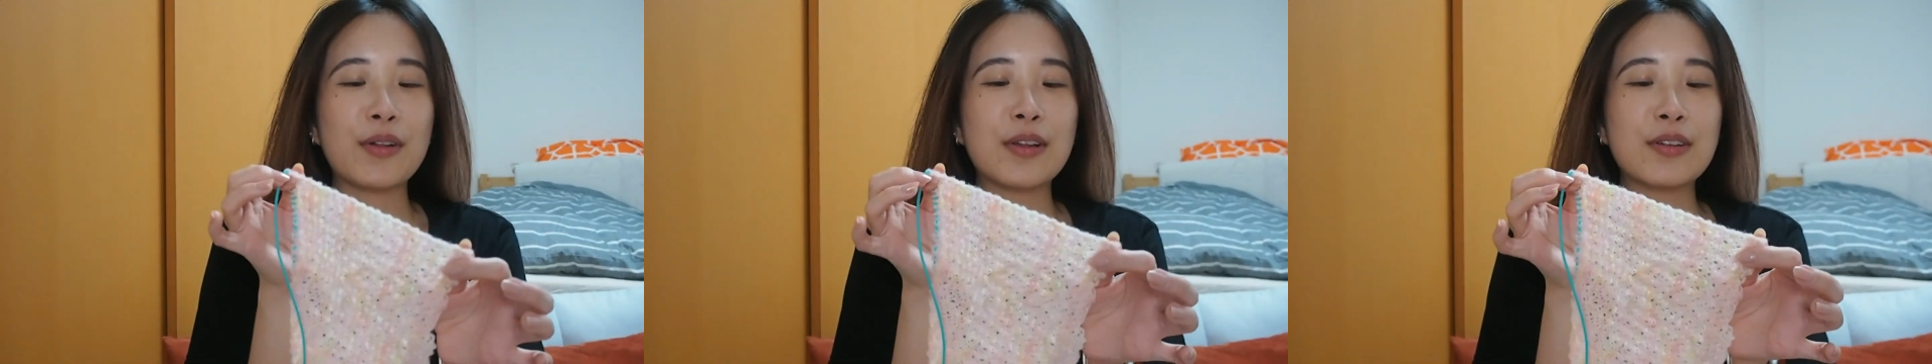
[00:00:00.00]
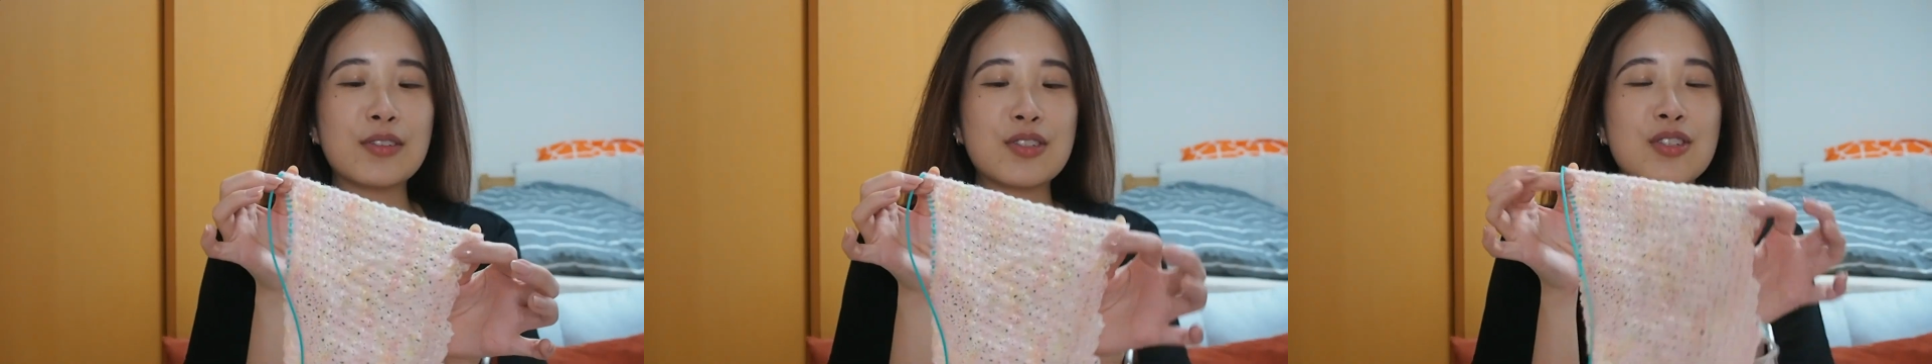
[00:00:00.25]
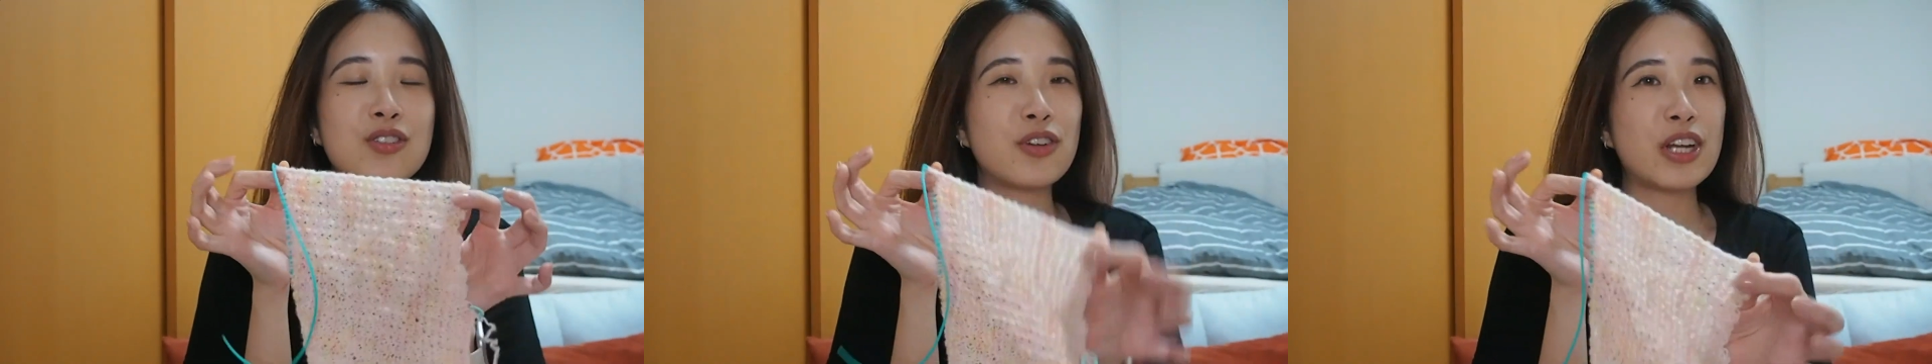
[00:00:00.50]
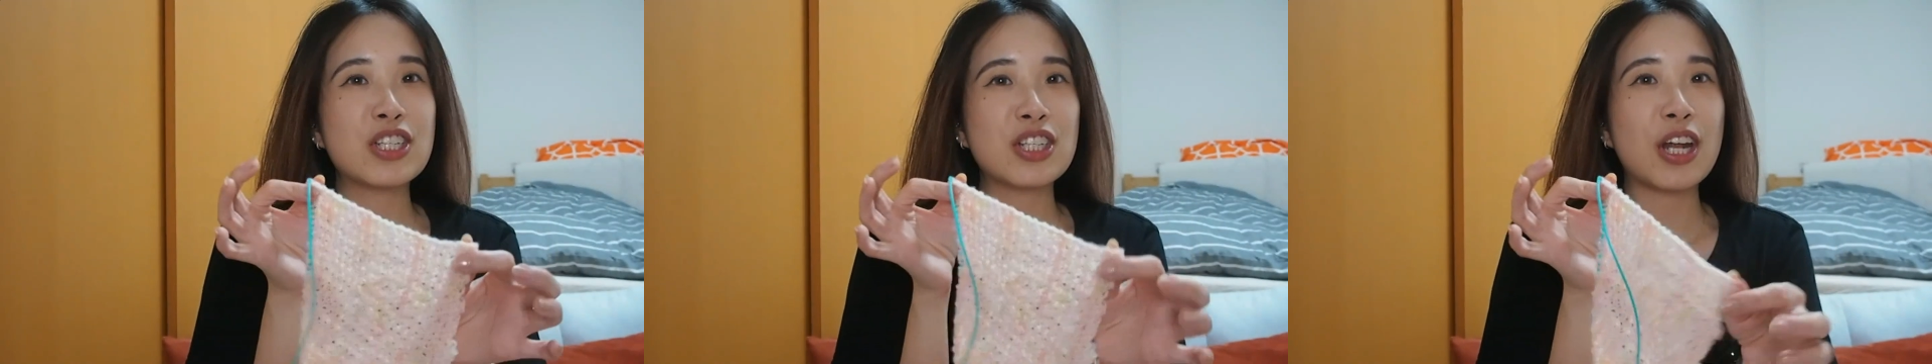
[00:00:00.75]
stretch
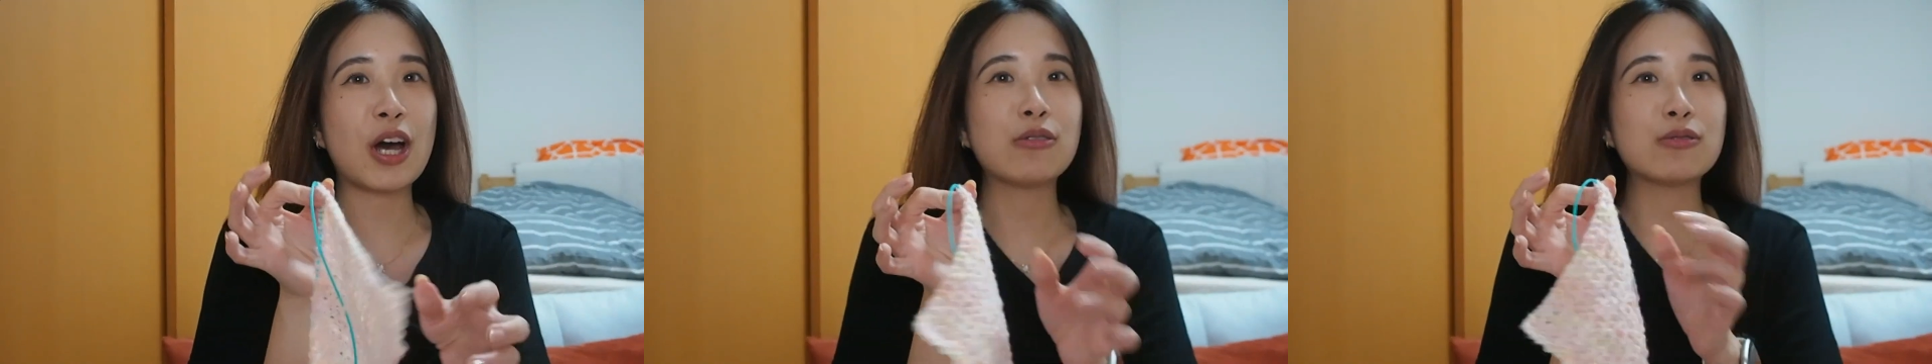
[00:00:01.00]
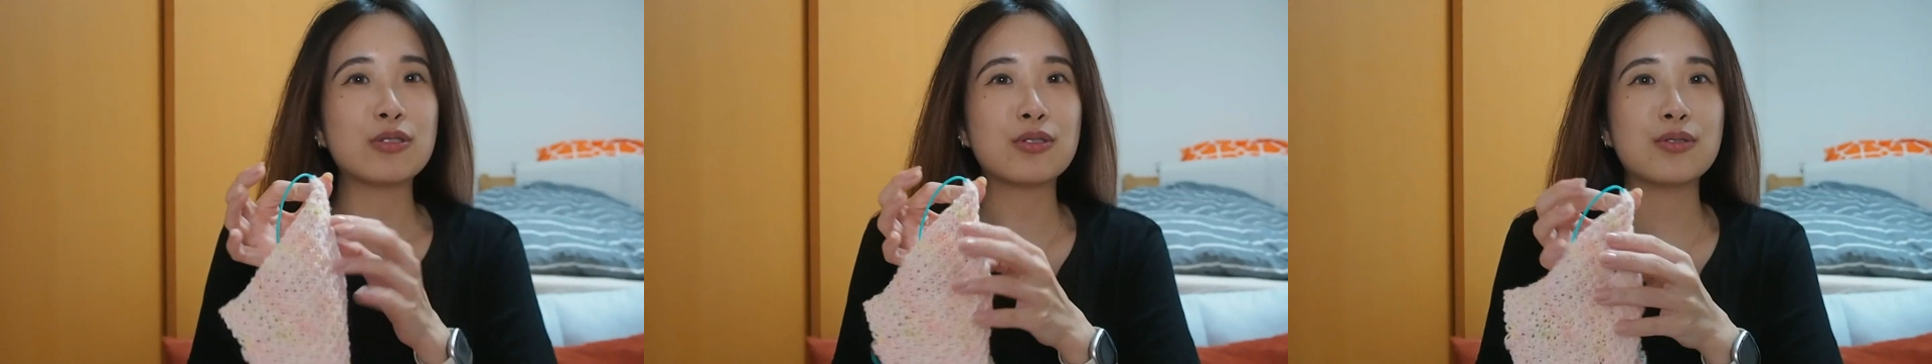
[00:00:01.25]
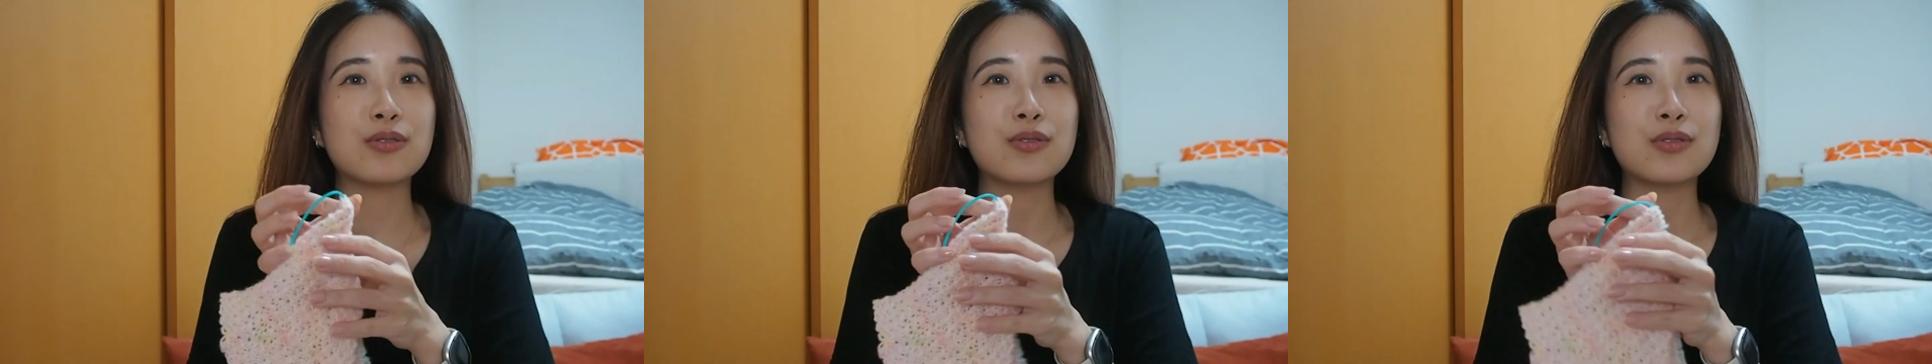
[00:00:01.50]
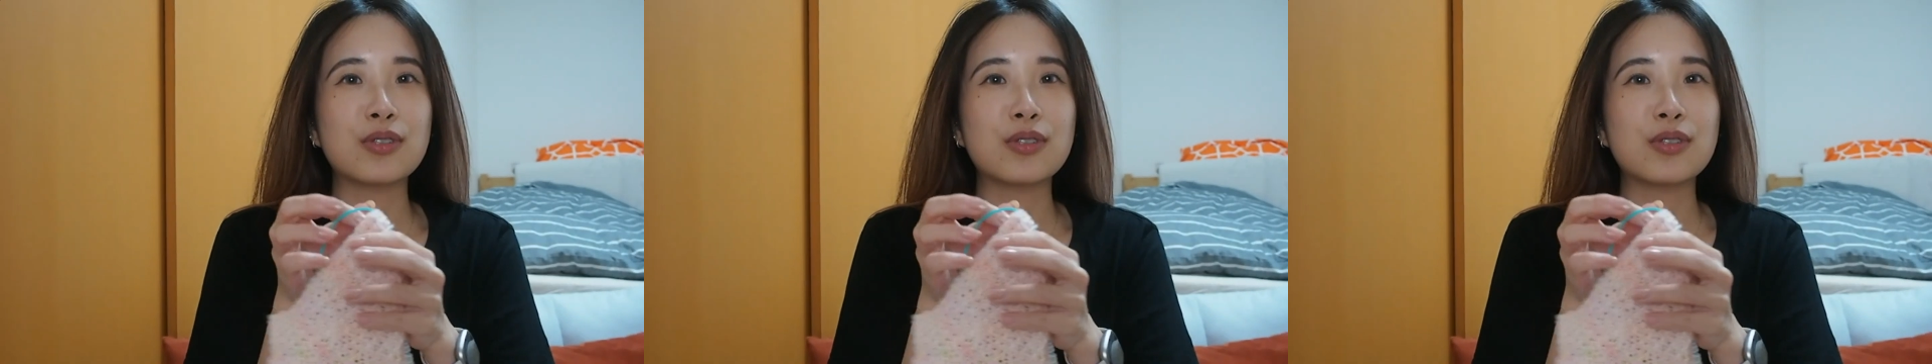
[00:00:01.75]
it out to